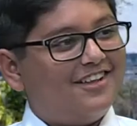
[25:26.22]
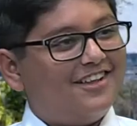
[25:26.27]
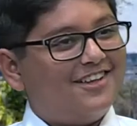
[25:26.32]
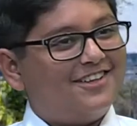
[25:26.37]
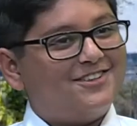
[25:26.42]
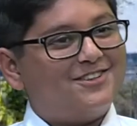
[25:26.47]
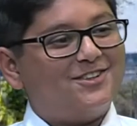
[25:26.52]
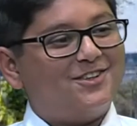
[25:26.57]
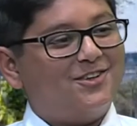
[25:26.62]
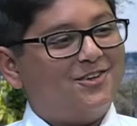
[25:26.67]

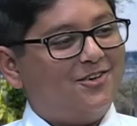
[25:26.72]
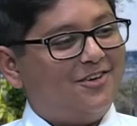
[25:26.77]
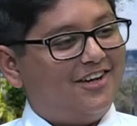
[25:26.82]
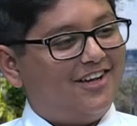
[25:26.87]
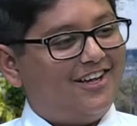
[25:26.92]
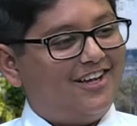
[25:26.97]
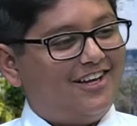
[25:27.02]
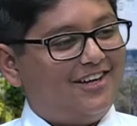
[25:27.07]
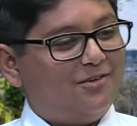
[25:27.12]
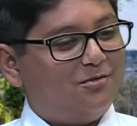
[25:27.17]
So
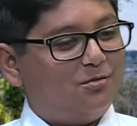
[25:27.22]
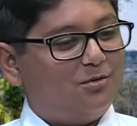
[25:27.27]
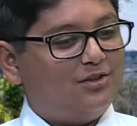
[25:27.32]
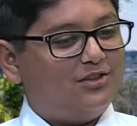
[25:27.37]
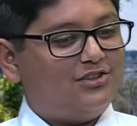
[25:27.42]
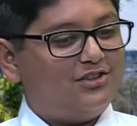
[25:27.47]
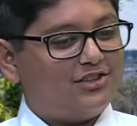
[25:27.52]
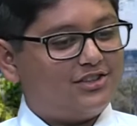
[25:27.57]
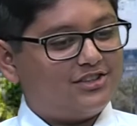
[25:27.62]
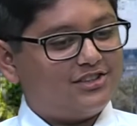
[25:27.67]
I
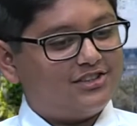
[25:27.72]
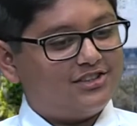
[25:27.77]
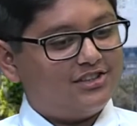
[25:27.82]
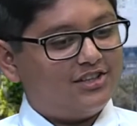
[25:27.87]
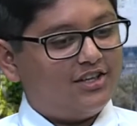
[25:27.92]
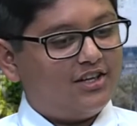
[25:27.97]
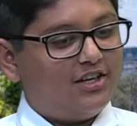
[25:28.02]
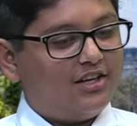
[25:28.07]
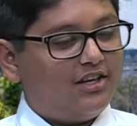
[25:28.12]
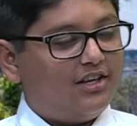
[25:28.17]
would just
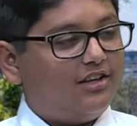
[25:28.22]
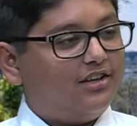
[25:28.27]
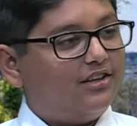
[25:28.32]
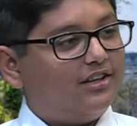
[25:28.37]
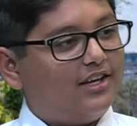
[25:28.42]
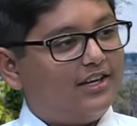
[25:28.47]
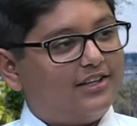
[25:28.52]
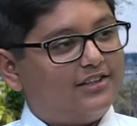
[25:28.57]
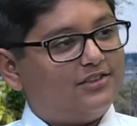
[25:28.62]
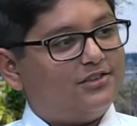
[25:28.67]

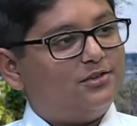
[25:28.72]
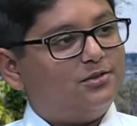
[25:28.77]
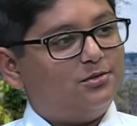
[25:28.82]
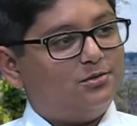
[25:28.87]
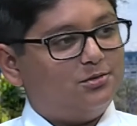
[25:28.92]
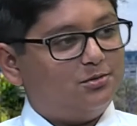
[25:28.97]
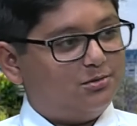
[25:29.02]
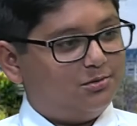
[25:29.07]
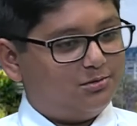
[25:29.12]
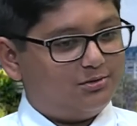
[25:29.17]
like
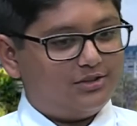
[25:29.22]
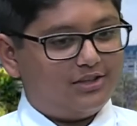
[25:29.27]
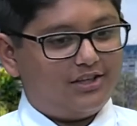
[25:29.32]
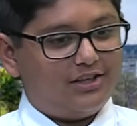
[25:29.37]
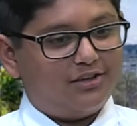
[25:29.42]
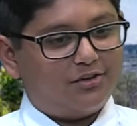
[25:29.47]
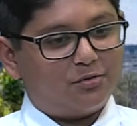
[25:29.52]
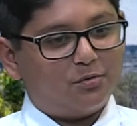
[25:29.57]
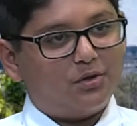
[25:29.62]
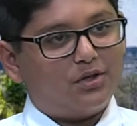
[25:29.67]
to say
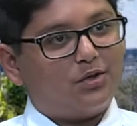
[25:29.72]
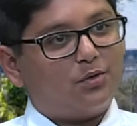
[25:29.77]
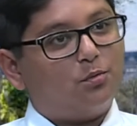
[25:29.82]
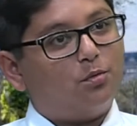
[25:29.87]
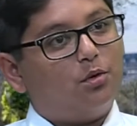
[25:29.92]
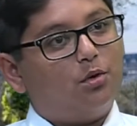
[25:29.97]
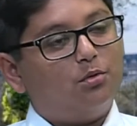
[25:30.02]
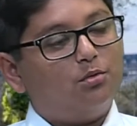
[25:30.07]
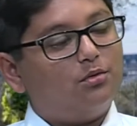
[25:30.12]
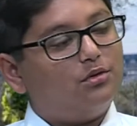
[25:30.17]
a quick
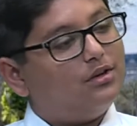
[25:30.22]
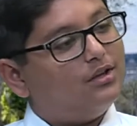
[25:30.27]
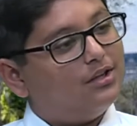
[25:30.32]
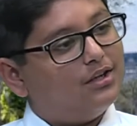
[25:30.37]
quote.